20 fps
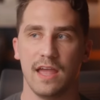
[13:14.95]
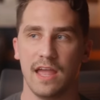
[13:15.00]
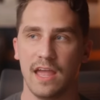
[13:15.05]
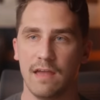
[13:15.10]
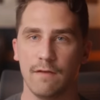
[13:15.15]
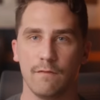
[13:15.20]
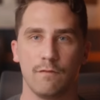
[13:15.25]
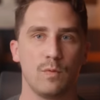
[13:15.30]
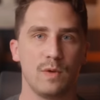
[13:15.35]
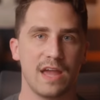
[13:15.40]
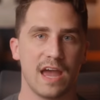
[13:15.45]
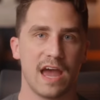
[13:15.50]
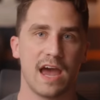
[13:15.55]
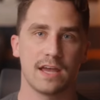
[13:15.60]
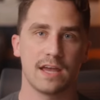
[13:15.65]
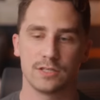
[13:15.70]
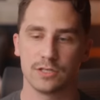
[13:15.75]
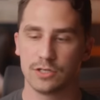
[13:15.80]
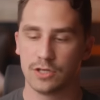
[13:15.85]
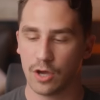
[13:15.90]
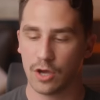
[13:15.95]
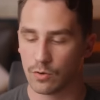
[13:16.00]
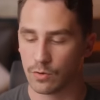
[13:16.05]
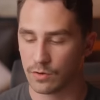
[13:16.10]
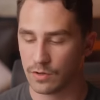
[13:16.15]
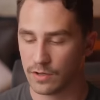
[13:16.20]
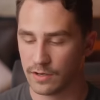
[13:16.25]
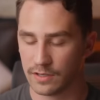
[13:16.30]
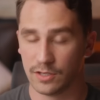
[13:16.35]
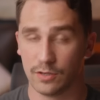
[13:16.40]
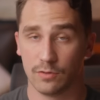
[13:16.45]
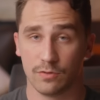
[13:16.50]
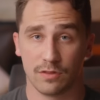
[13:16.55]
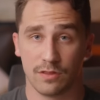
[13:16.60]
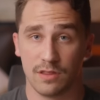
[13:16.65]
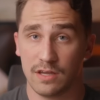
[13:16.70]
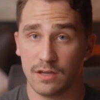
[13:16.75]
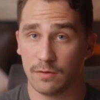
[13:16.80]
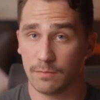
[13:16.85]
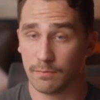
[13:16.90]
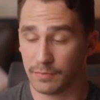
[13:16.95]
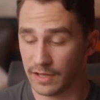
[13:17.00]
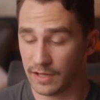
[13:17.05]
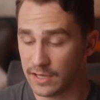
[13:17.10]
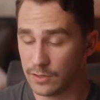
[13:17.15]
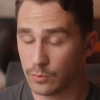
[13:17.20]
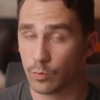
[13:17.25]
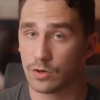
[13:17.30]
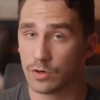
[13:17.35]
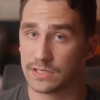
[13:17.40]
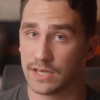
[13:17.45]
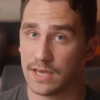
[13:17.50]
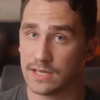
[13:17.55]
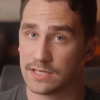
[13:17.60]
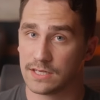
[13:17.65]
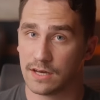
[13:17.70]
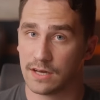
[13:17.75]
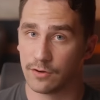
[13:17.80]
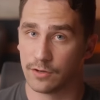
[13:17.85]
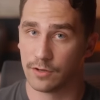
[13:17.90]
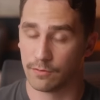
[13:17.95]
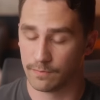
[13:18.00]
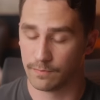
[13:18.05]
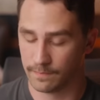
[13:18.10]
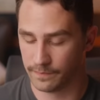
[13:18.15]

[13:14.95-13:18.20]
if we had to go, you know, think plan worst case scenario.